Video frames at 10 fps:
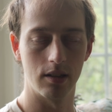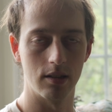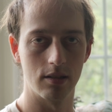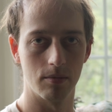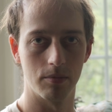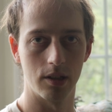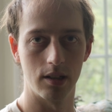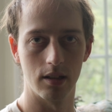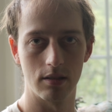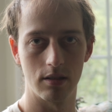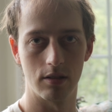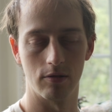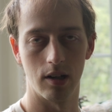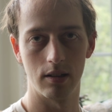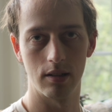he needs somebody else to
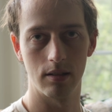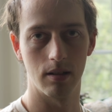run it